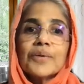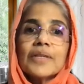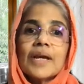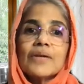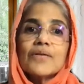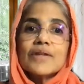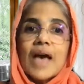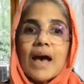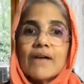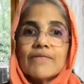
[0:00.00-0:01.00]
They don't
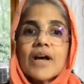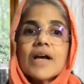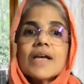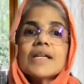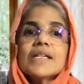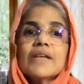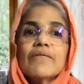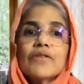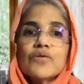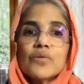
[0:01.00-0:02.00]
have
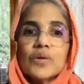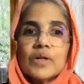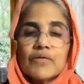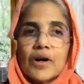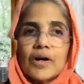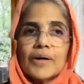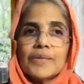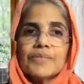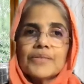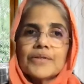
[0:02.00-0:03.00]
individual
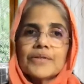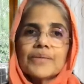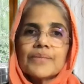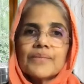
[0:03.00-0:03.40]
forms.